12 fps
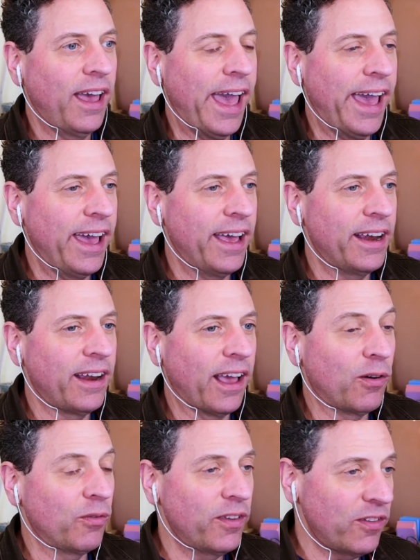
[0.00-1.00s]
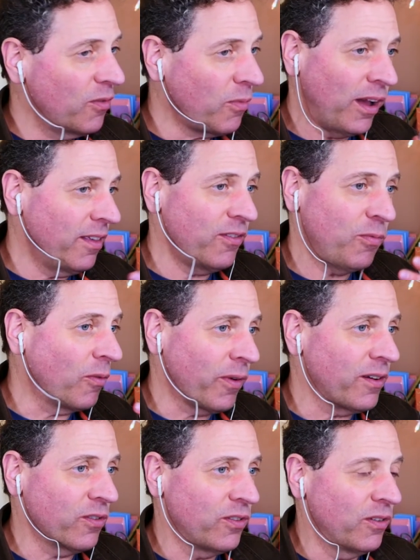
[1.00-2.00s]
And I go, this is what
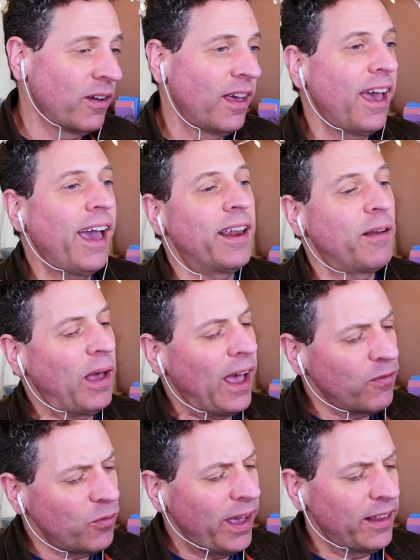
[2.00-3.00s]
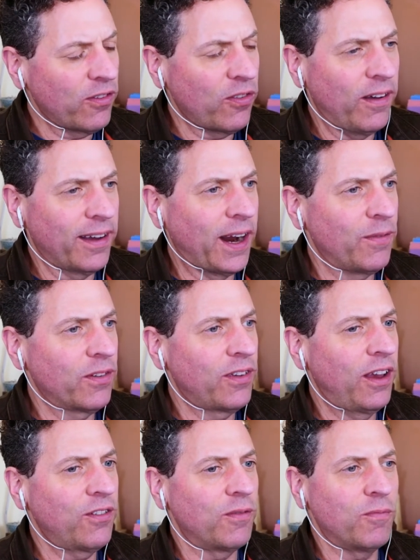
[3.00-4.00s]
writers do. And after we had this long
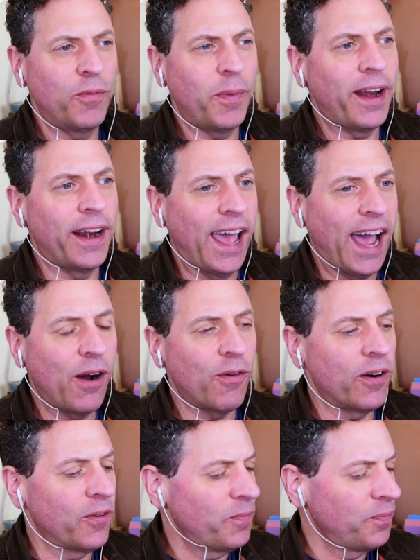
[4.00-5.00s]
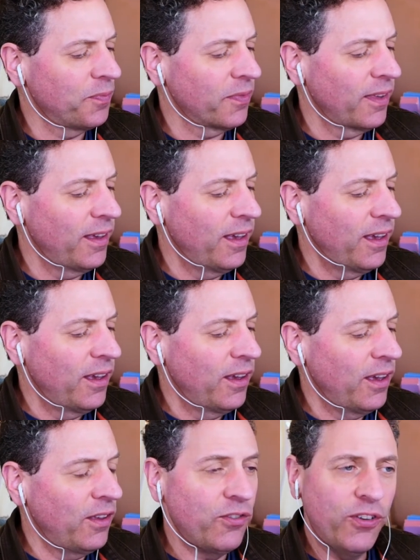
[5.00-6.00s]
conversation for about an hour,
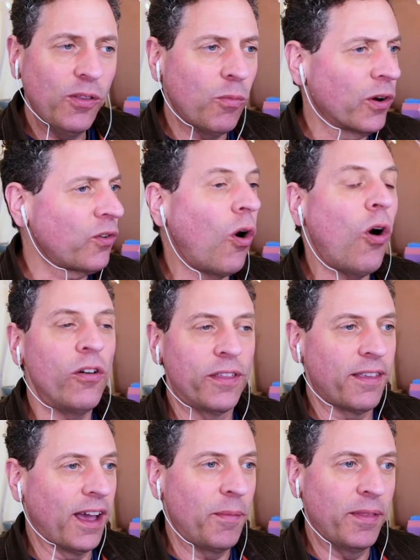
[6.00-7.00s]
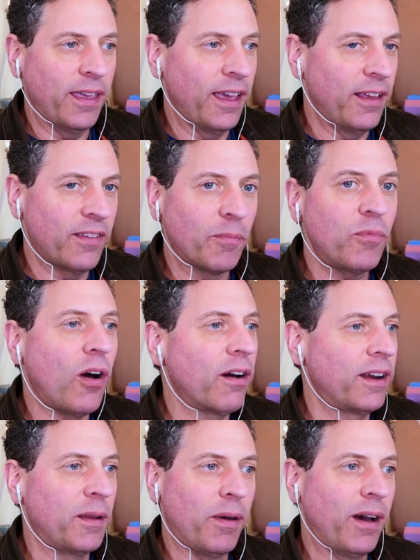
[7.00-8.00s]
and Jill worked all the time in the 80s. I'm
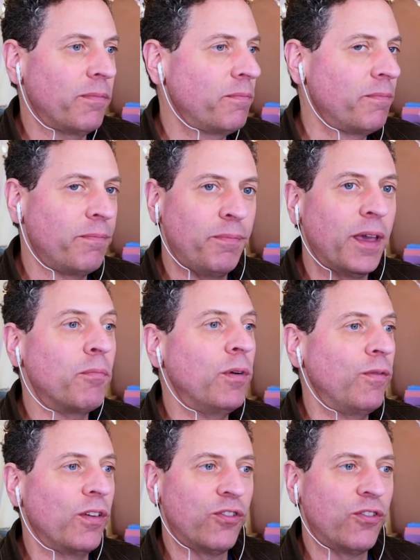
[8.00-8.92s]
talking about big movies.